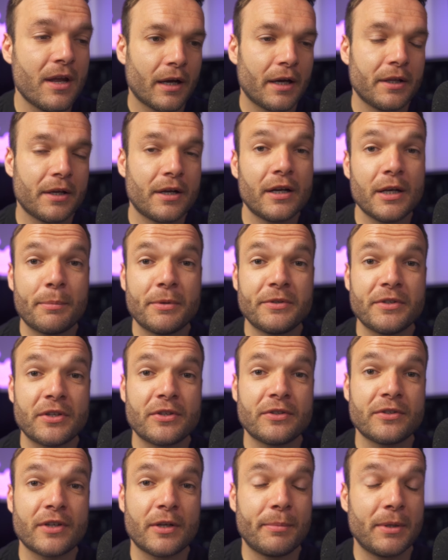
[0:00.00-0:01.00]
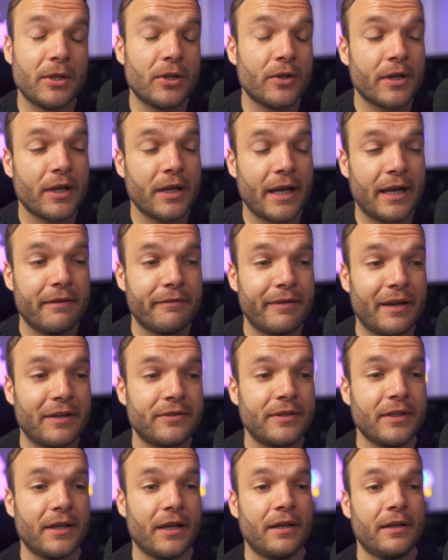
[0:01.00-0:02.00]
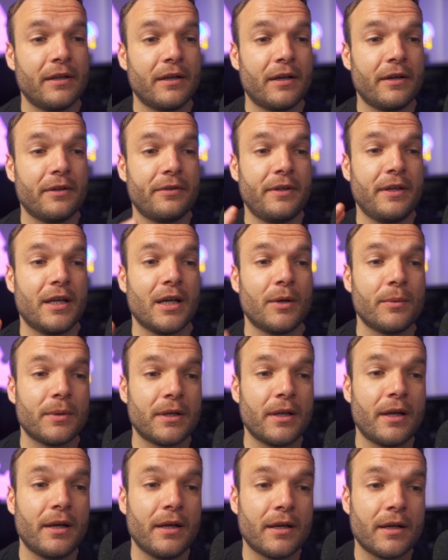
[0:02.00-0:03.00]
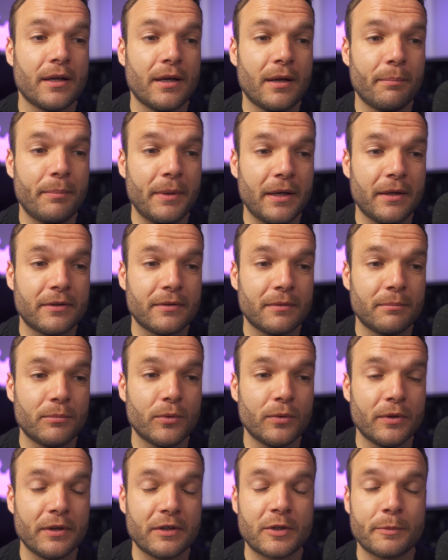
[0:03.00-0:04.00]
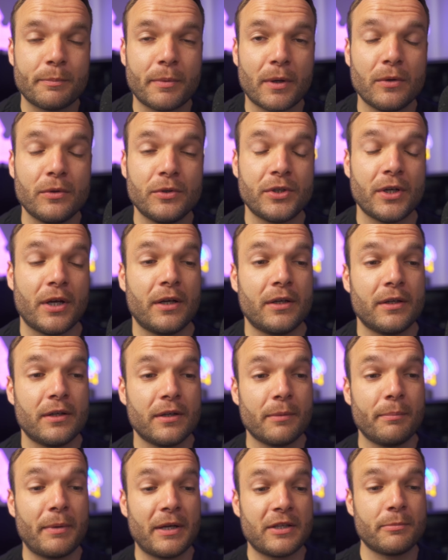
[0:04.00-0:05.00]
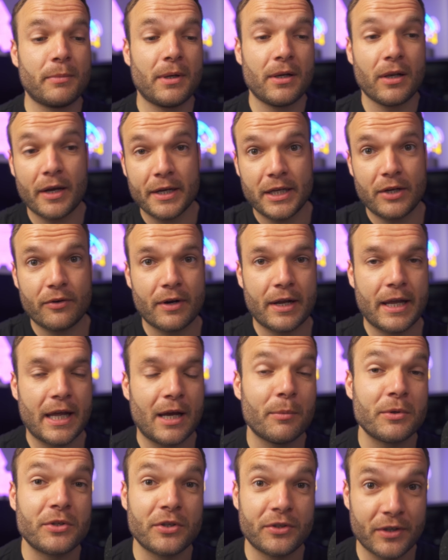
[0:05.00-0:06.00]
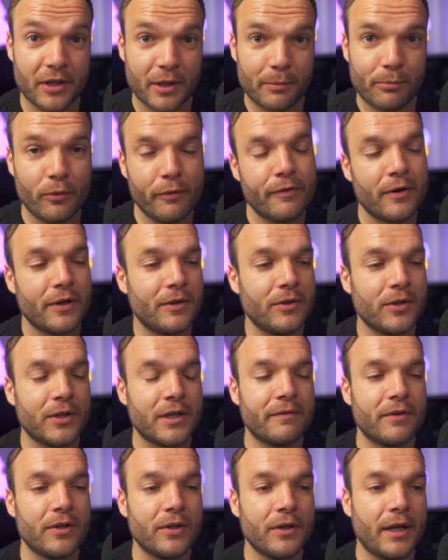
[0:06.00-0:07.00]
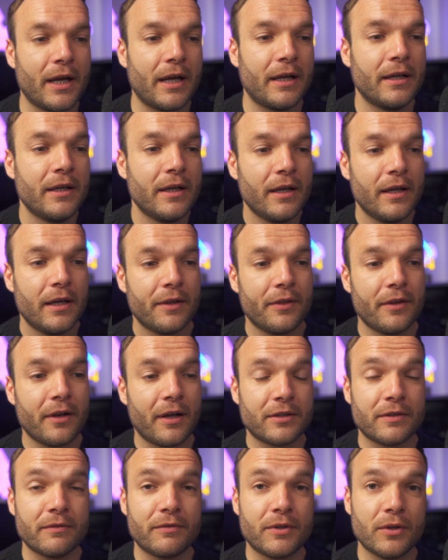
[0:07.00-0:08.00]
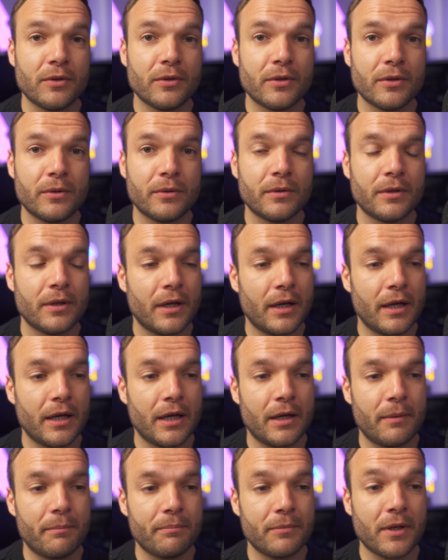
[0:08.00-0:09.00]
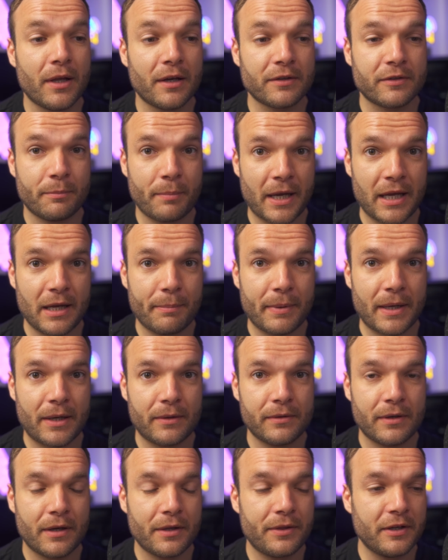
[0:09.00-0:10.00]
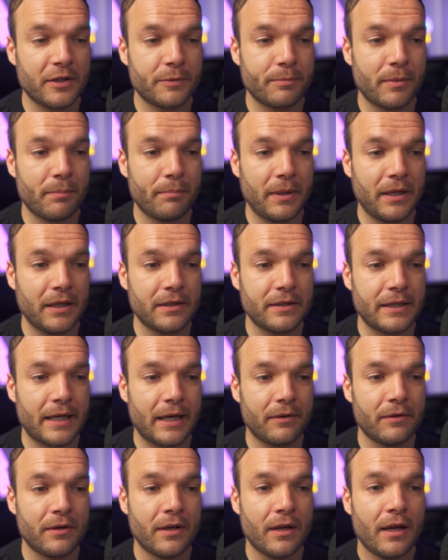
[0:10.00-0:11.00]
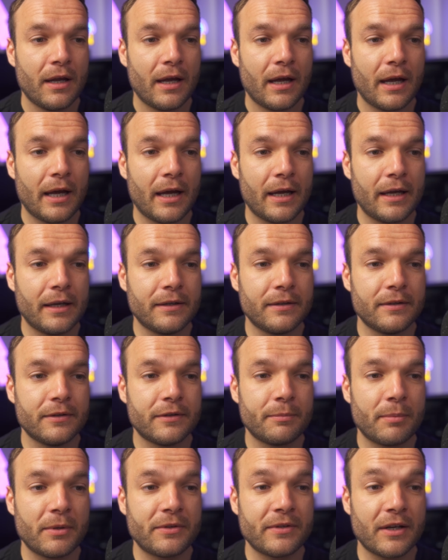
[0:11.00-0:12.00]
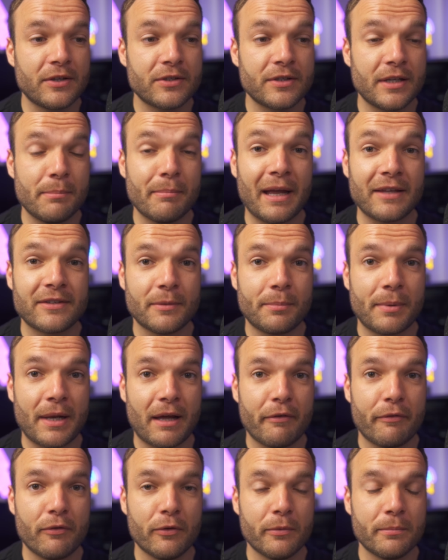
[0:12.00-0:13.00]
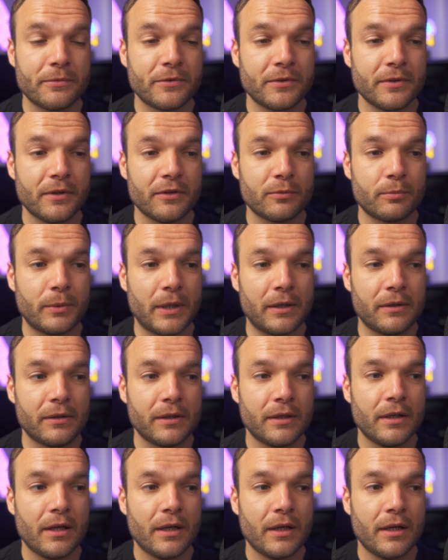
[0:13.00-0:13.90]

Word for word: And the kind of positions I'd be looking at investing in, I think I would like a bit more exposure compared to my Lightyear account, which is another portfolio you can have a look at. The likes of Google, um, the likes of PayPal, I think has been beaten down, and potentially Meta platforms as well.